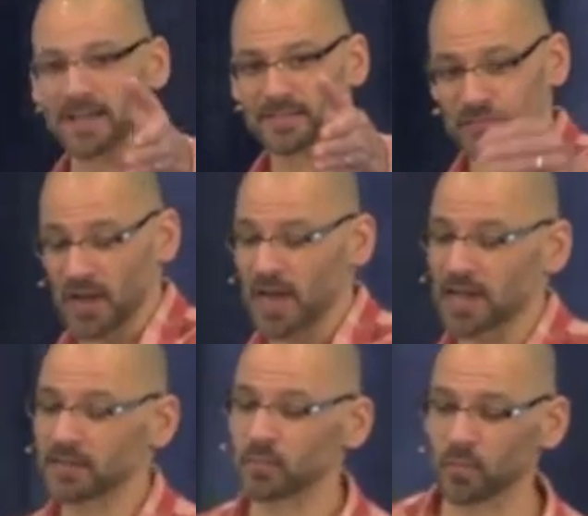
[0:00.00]

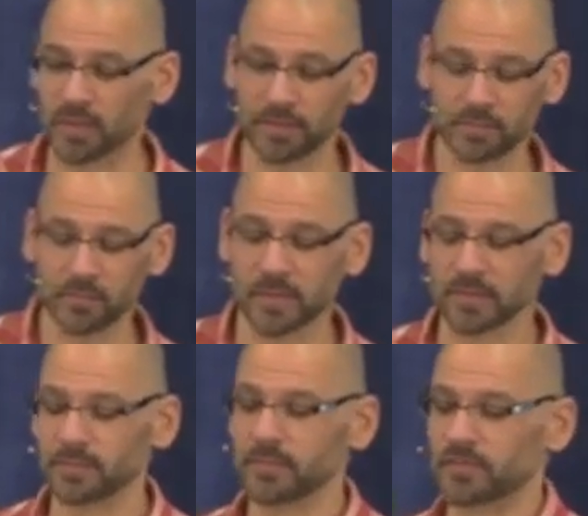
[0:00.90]
John
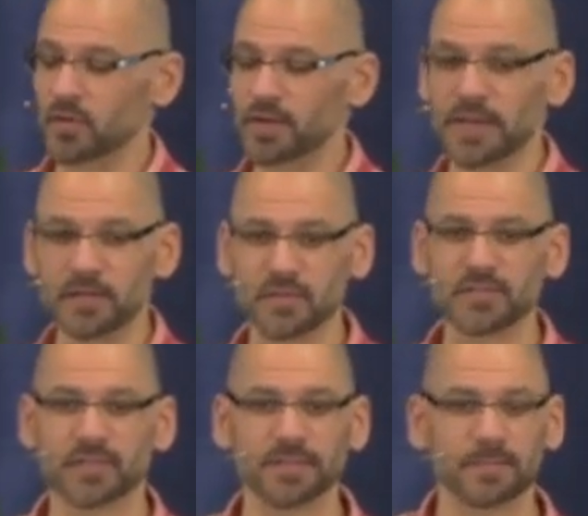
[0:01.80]
showed an
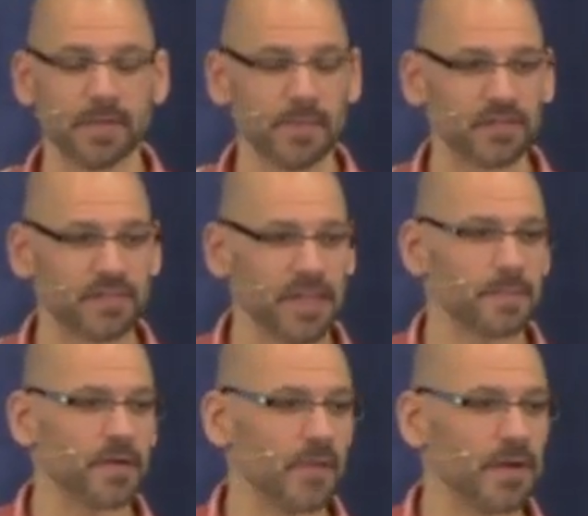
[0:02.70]
interest in my
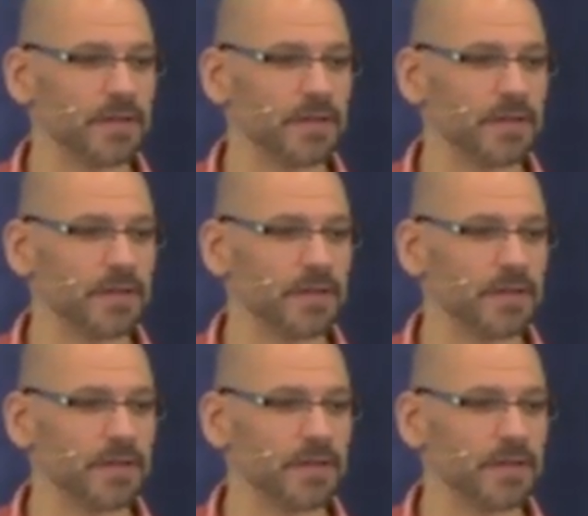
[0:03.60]
stand-up career,